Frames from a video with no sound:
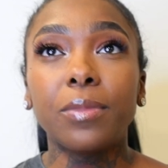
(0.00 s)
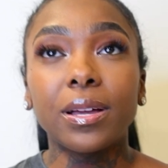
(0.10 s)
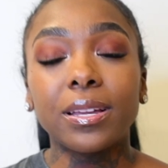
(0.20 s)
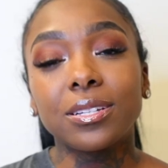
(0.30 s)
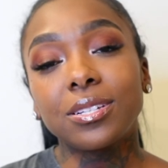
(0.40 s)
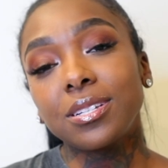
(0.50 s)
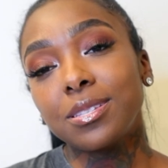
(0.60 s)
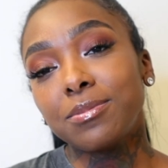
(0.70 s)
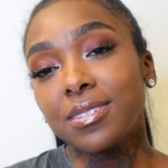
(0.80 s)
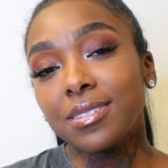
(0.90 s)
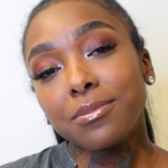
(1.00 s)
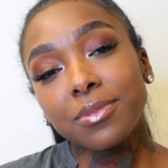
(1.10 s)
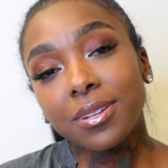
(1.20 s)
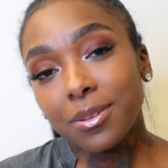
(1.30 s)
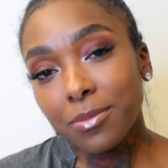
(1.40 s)
but she's been
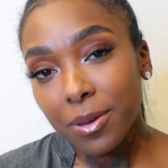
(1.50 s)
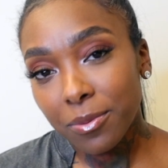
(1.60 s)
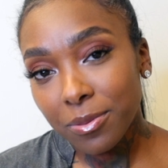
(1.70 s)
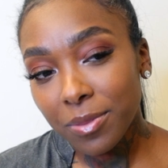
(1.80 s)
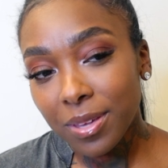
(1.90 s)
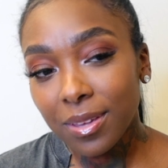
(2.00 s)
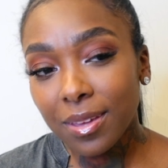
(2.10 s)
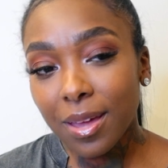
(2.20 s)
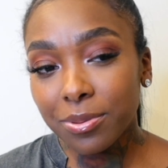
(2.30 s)
sleeping in the bed with me.